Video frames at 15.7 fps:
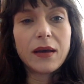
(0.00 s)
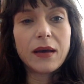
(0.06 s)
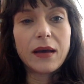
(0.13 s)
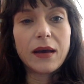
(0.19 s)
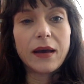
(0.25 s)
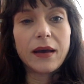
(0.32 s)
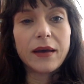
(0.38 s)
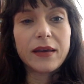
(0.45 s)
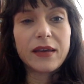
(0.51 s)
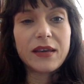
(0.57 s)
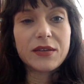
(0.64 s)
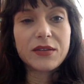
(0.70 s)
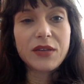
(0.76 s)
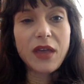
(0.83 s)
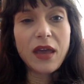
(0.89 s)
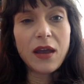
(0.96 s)
uh,
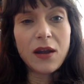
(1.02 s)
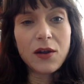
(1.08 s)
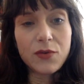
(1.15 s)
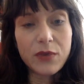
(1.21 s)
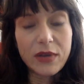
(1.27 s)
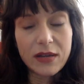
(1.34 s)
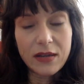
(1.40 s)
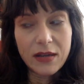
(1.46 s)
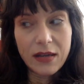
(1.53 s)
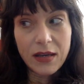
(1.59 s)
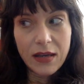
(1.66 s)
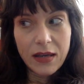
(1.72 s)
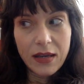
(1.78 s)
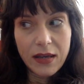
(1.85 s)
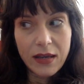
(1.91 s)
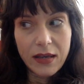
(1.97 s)
his heroine
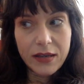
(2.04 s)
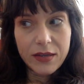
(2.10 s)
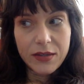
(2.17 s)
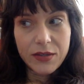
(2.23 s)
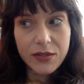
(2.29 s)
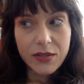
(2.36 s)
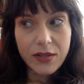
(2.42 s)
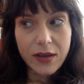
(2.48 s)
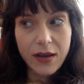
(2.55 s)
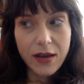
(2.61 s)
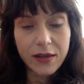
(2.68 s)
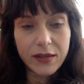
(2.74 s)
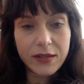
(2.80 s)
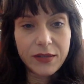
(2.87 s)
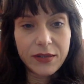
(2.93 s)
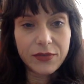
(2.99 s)
is on
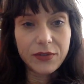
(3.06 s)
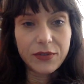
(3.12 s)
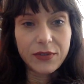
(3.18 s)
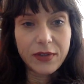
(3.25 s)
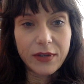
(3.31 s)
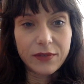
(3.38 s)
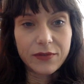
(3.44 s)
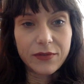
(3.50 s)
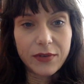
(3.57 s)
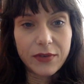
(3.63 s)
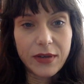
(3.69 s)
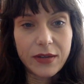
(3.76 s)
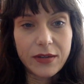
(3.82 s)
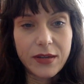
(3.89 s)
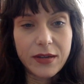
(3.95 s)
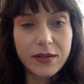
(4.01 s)
a different of
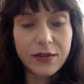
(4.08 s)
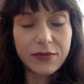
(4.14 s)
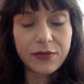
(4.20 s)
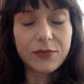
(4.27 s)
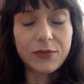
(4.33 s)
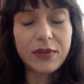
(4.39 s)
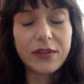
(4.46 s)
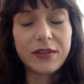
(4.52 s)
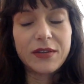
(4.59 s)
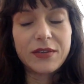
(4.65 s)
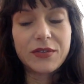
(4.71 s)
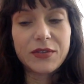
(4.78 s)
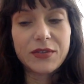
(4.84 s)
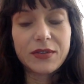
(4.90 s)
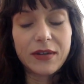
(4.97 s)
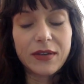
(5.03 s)
a, a different one of
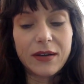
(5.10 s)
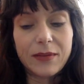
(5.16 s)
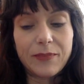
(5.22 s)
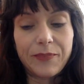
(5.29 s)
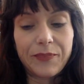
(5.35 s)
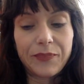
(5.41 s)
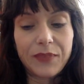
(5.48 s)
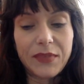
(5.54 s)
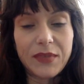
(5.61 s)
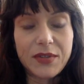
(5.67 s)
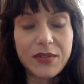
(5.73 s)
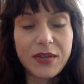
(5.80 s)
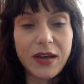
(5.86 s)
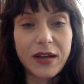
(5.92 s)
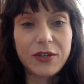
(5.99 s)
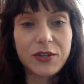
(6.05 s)
these um,
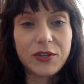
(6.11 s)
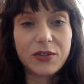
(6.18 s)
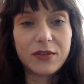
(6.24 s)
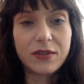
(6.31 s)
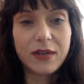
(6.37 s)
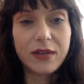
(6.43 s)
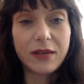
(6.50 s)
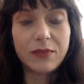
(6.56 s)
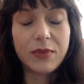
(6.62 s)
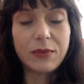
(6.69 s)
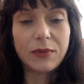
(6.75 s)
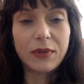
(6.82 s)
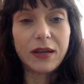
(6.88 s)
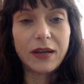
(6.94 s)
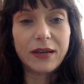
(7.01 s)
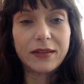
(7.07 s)
Scottish dead
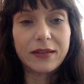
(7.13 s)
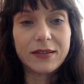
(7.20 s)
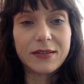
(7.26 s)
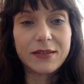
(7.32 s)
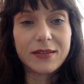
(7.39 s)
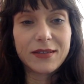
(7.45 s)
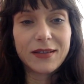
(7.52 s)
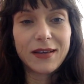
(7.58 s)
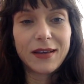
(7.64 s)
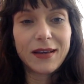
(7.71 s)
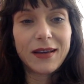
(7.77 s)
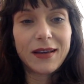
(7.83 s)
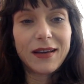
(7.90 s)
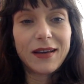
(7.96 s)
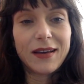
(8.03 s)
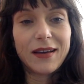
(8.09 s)
people islands.
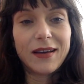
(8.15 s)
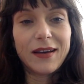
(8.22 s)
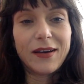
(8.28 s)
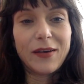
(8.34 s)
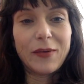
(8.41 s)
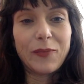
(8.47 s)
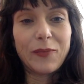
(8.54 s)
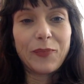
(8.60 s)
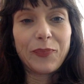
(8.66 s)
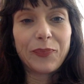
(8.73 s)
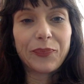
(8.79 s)
Um,